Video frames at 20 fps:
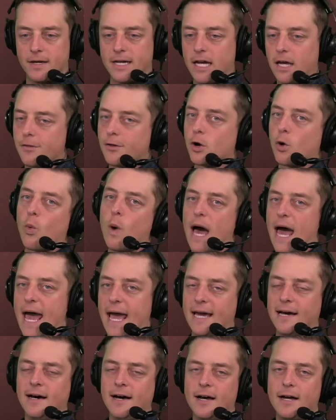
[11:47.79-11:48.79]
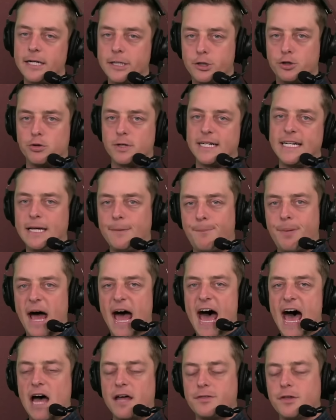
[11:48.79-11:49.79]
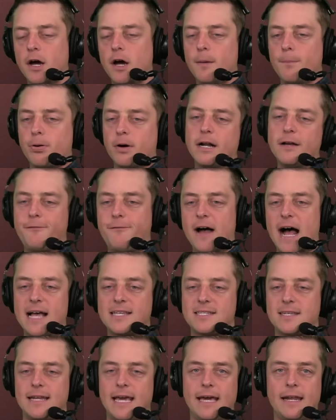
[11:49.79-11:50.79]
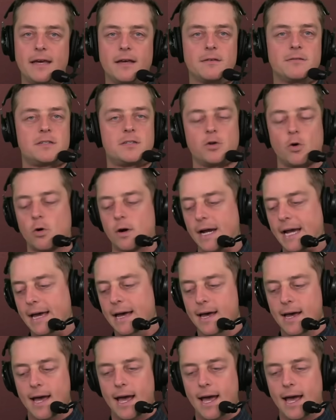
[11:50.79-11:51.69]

Either way, gritty path, pretty fascinating story,